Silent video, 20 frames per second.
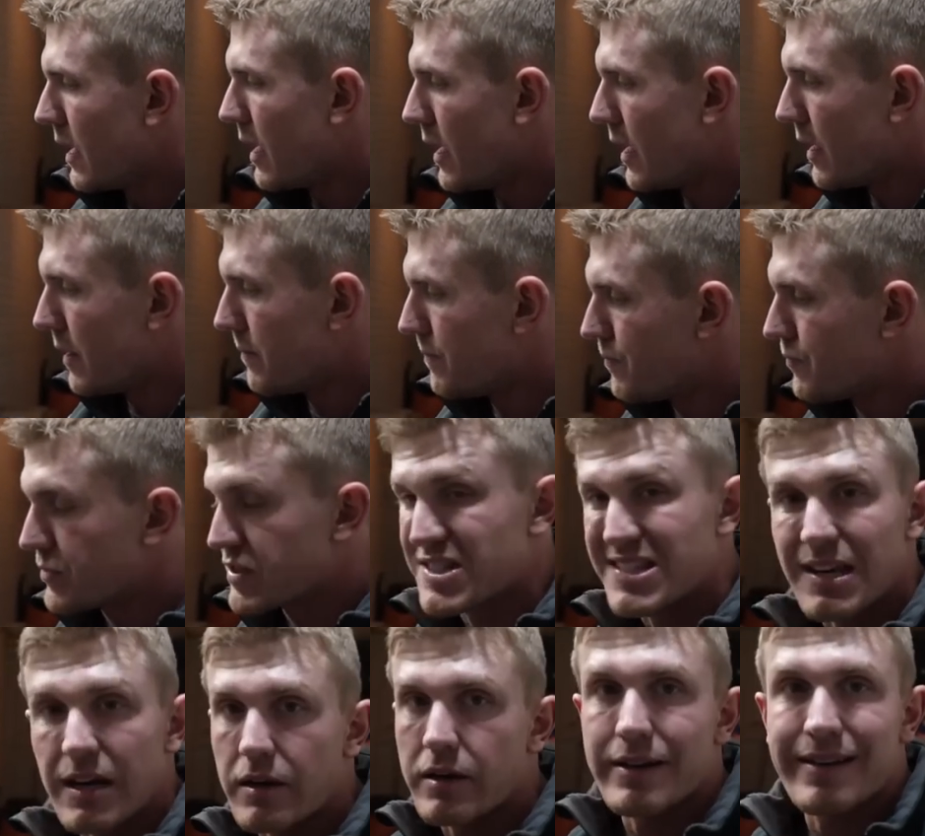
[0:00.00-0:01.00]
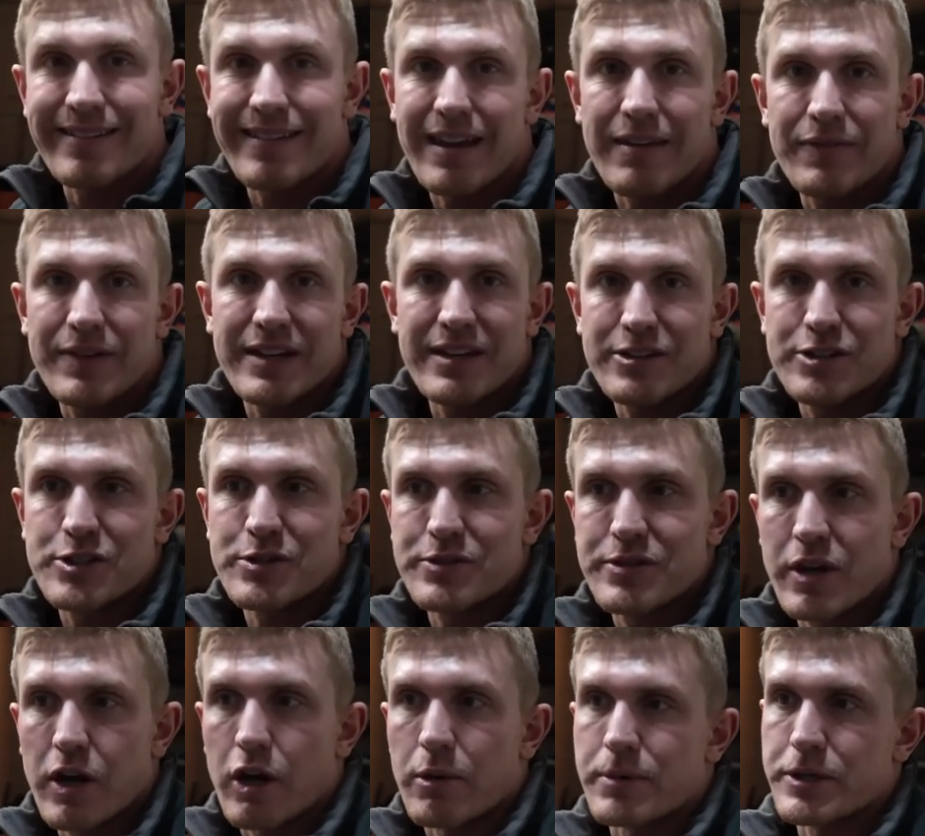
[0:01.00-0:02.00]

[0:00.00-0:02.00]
Um, Sarah doesn't have any issues at all,